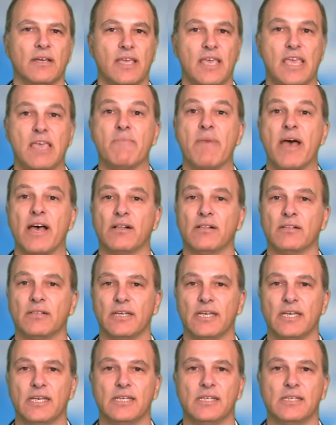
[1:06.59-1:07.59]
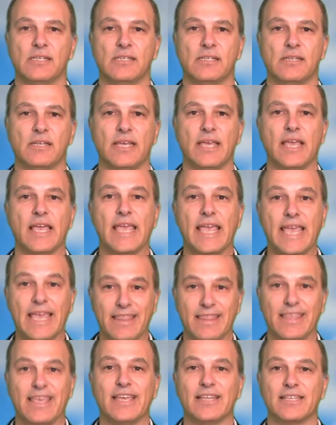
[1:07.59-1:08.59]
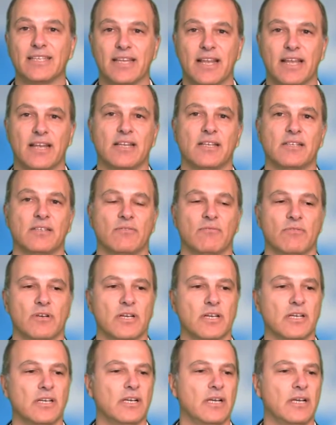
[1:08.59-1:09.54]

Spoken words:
email is in the internet, as it were,